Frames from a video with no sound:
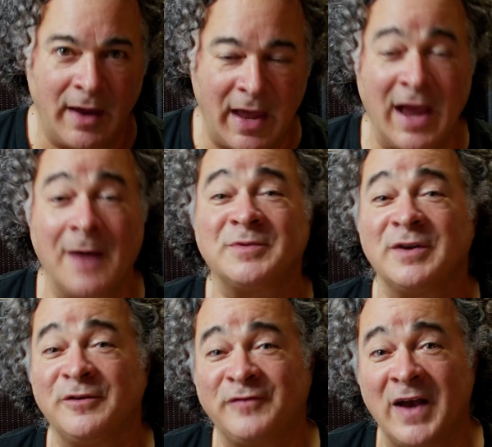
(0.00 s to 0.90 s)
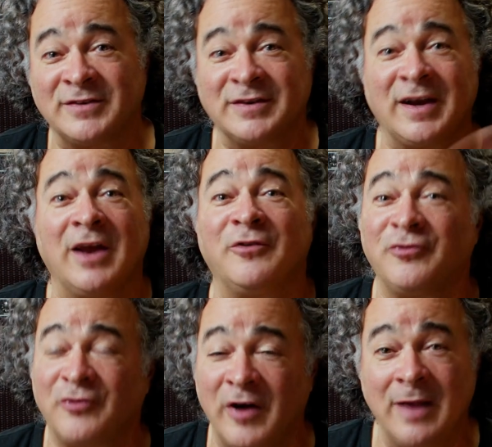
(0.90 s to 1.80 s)
amps, and effects to kind of
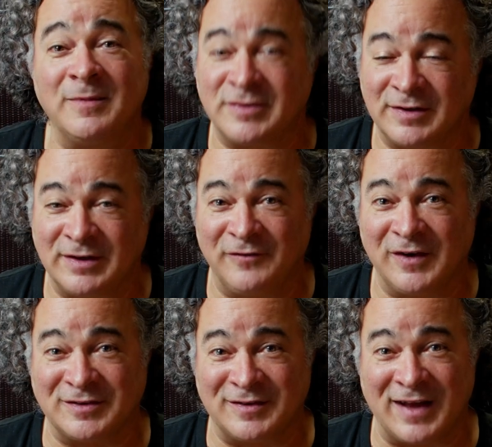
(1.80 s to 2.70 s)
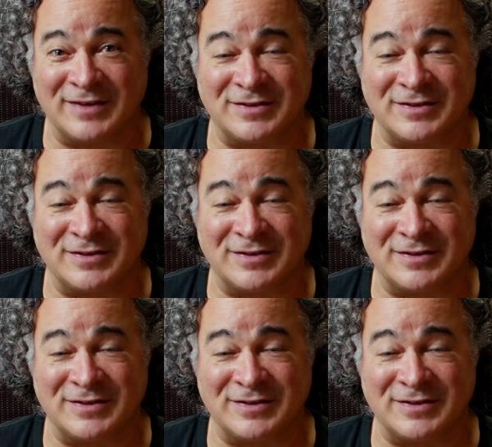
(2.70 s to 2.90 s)
frame the significance of that.